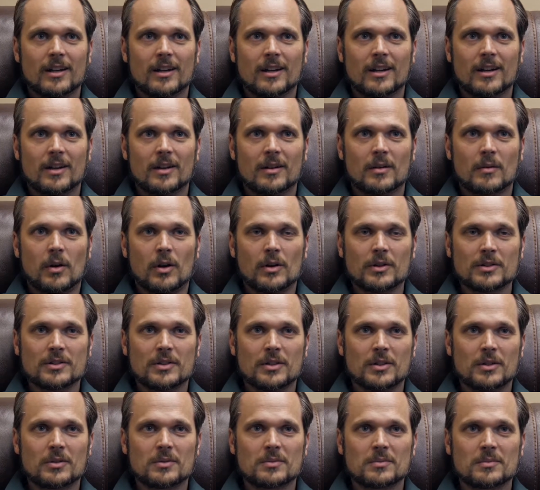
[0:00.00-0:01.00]

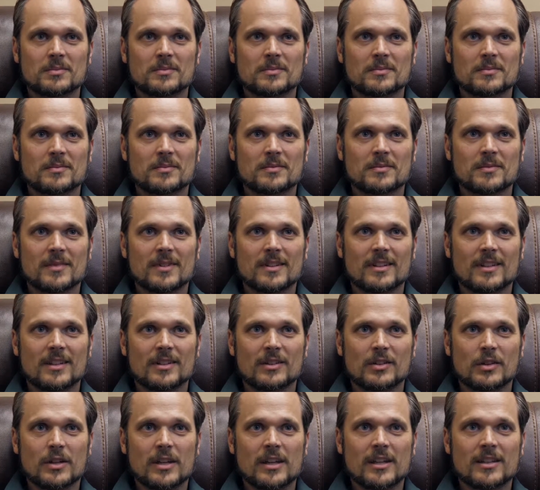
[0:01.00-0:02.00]
also
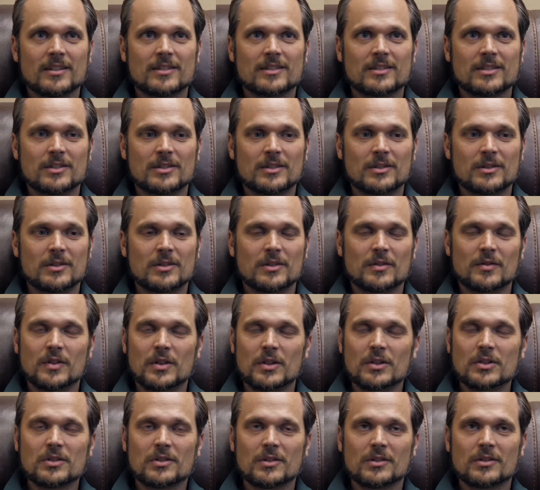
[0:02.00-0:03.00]
looking to the
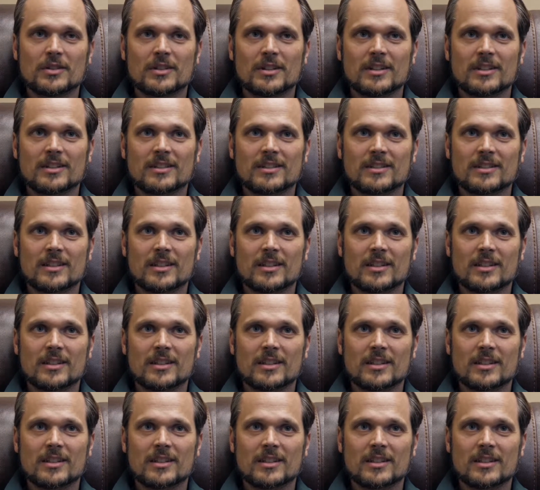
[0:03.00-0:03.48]
future, looking to